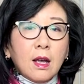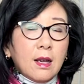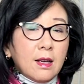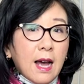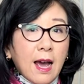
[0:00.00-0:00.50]

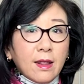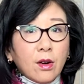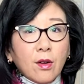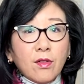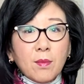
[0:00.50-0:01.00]
Neither
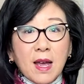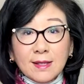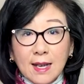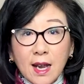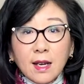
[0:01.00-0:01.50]
of them
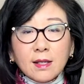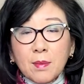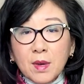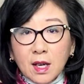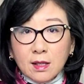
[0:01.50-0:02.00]
has any
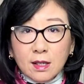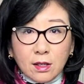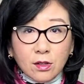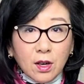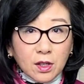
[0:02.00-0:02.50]

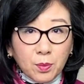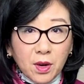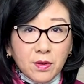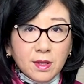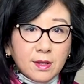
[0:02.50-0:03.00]
semiconductor
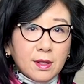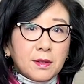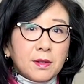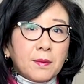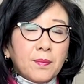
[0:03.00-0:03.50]
experiences.